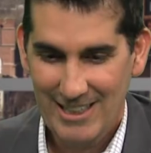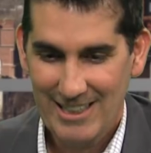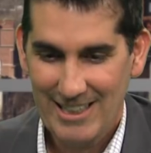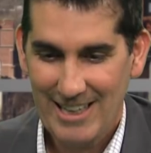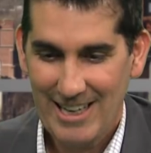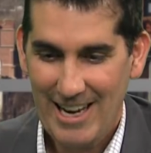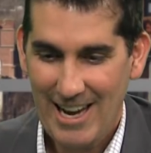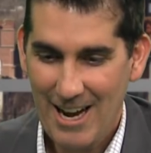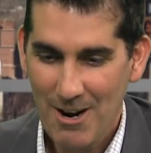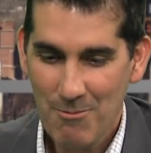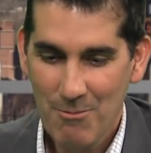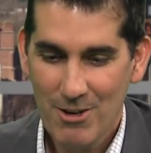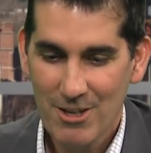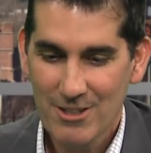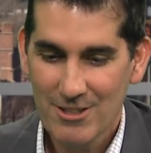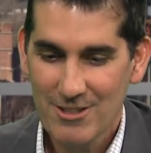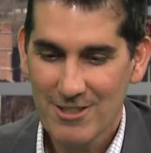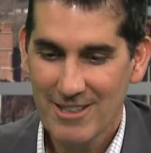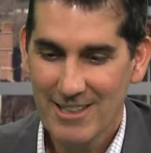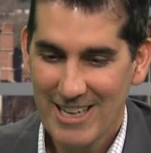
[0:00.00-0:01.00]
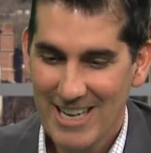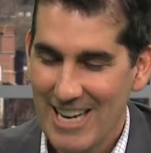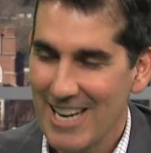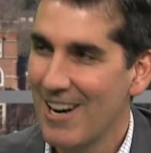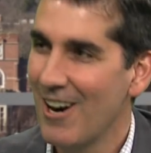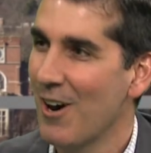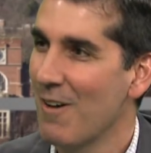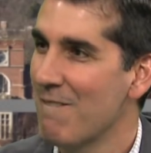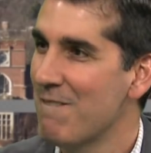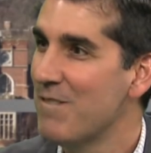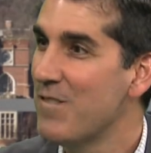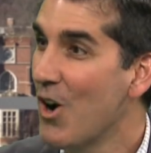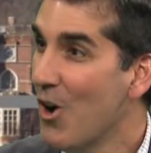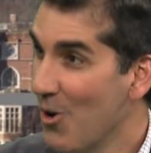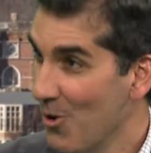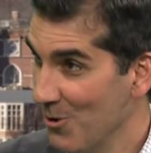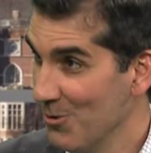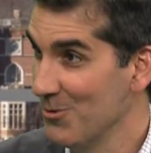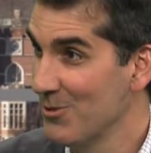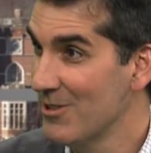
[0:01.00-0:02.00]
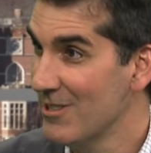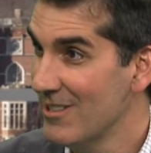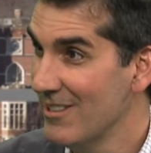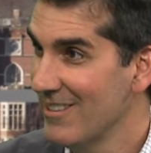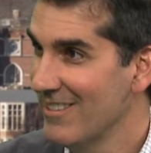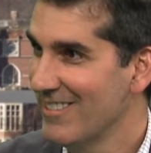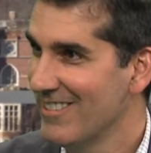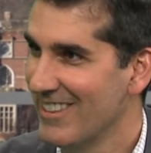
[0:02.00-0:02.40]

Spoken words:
Cameras in our phones,